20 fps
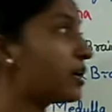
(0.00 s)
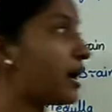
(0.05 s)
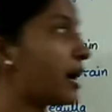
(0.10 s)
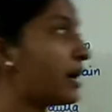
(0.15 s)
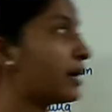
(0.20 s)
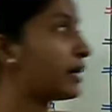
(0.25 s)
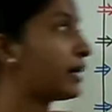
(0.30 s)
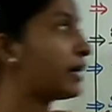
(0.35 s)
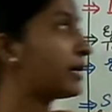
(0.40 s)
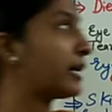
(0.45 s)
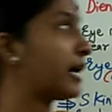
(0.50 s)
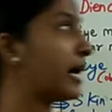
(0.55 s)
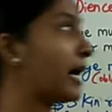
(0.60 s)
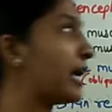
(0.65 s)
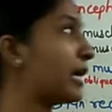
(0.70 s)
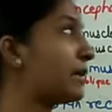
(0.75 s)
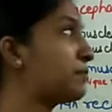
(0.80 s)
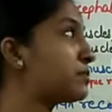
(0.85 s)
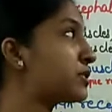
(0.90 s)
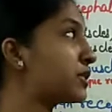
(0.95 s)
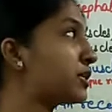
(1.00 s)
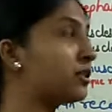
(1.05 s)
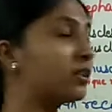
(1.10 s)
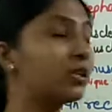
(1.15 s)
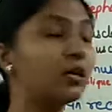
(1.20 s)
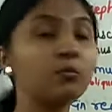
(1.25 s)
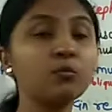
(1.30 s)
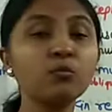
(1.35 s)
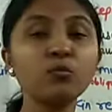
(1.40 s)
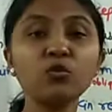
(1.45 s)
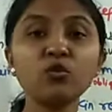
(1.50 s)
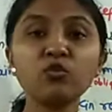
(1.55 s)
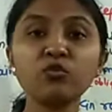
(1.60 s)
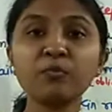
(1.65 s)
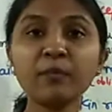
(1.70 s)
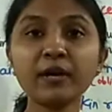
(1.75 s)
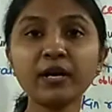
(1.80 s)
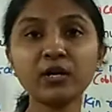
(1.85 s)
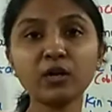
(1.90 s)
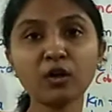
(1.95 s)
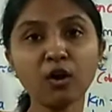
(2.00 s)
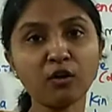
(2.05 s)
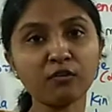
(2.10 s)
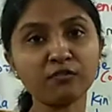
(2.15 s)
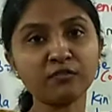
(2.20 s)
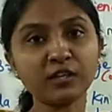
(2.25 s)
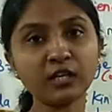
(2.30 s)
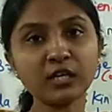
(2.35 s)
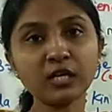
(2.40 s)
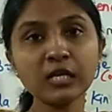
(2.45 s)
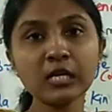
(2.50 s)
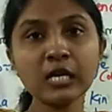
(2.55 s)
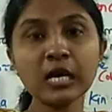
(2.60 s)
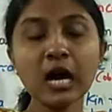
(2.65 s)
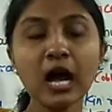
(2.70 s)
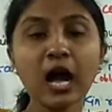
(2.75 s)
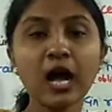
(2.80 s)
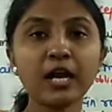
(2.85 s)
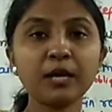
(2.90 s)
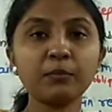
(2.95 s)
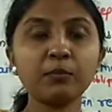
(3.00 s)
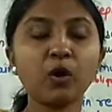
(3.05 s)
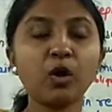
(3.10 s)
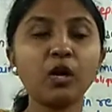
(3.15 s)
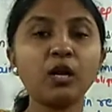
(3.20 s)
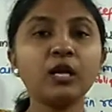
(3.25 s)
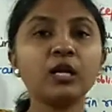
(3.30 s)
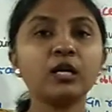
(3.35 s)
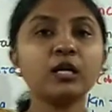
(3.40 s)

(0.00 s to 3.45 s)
and it helps in the movement of the eyeball.